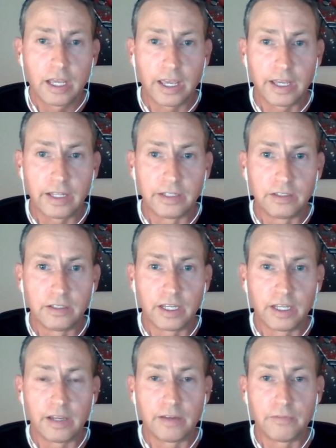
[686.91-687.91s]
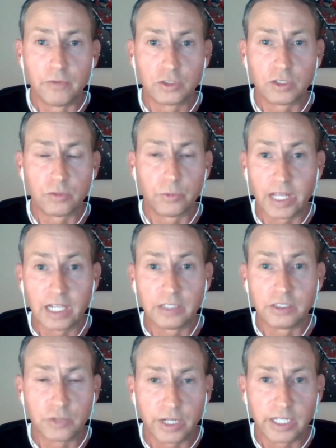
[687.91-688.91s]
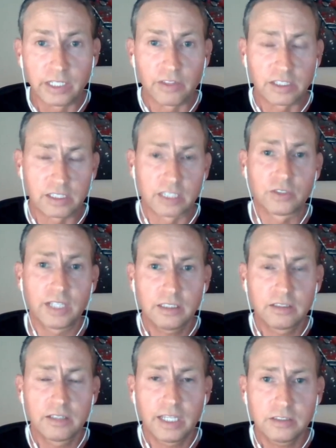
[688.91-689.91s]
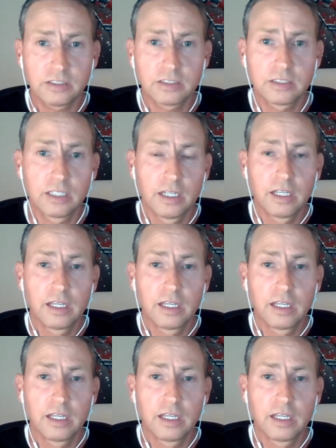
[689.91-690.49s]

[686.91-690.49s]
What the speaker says: and virtual reality training and things like that. So that's